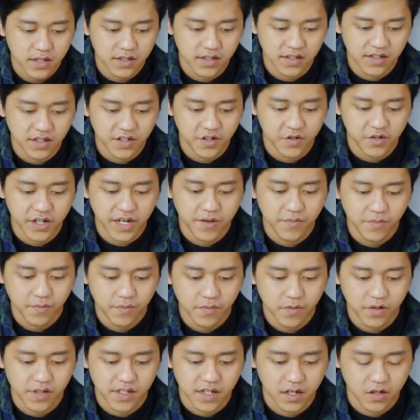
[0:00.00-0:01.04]
Is this a new game?
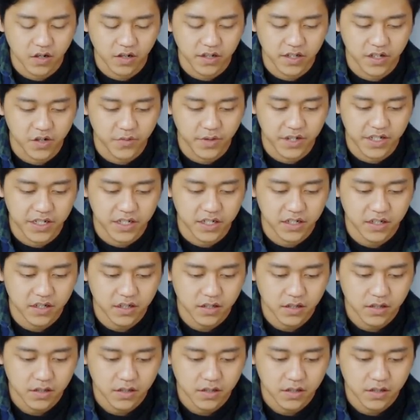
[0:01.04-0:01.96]
Or is it a continuation?